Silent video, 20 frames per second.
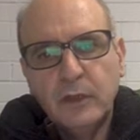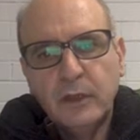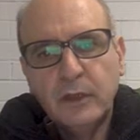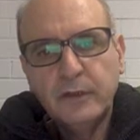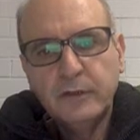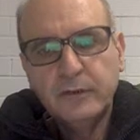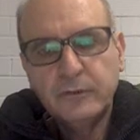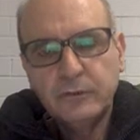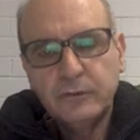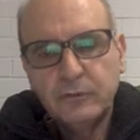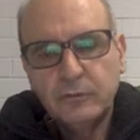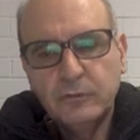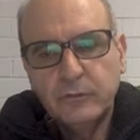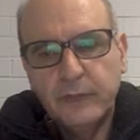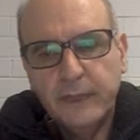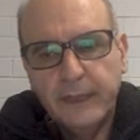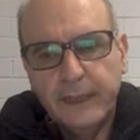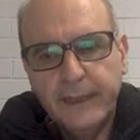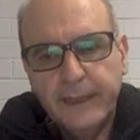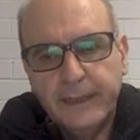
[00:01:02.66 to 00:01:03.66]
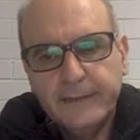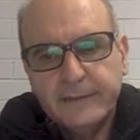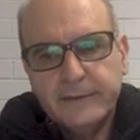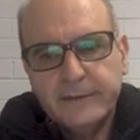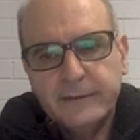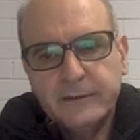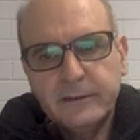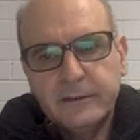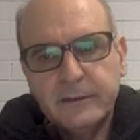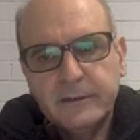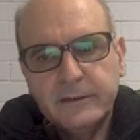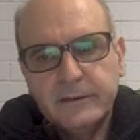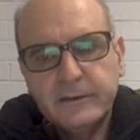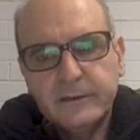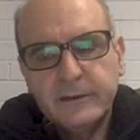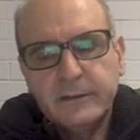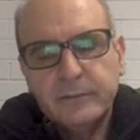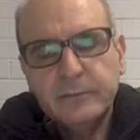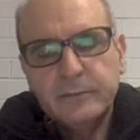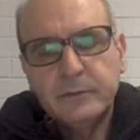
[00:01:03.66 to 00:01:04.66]
so the
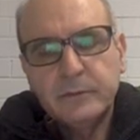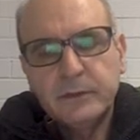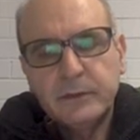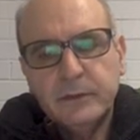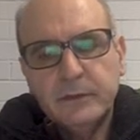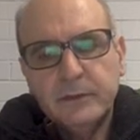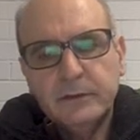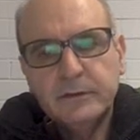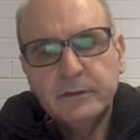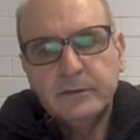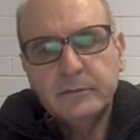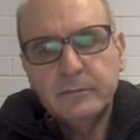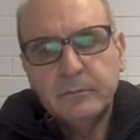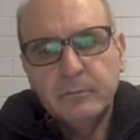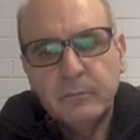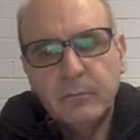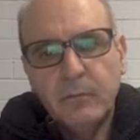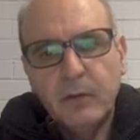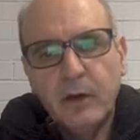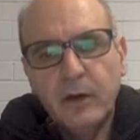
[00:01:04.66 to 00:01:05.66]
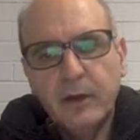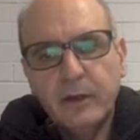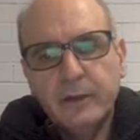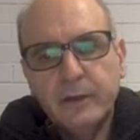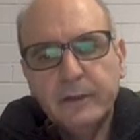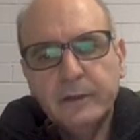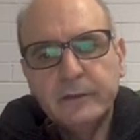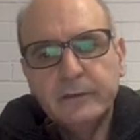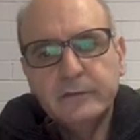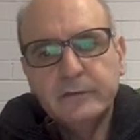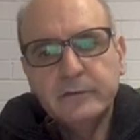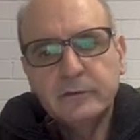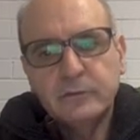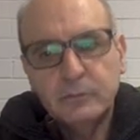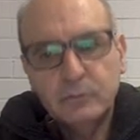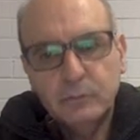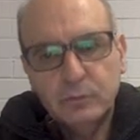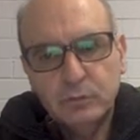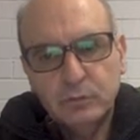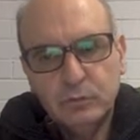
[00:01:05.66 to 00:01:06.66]
x-intercept is minus
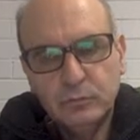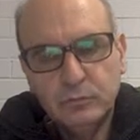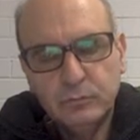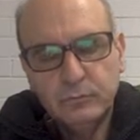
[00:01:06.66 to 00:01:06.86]
2